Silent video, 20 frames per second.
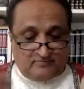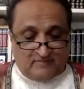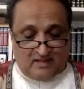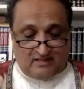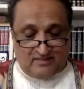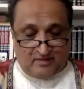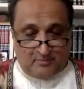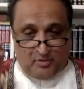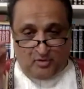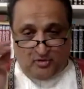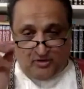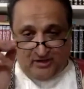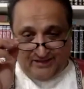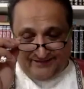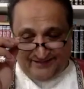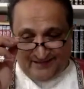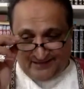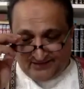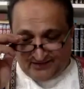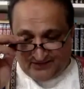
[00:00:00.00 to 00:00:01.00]
The point
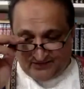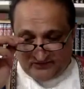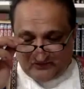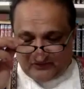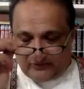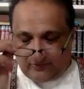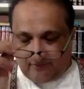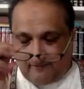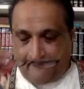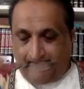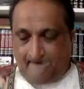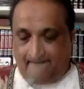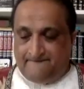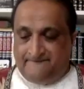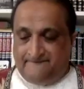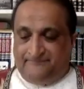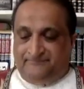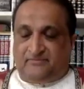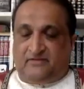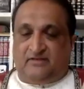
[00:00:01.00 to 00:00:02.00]
then is
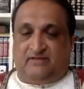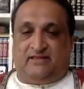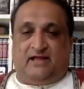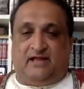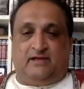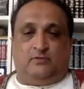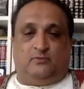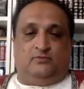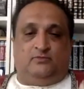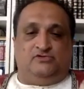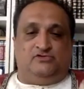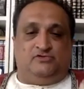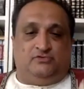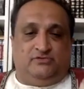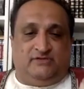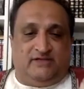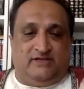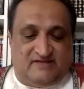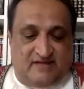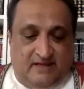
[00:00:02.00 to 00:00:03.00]
that
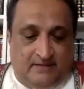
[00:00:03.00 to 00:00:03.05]
wujud is a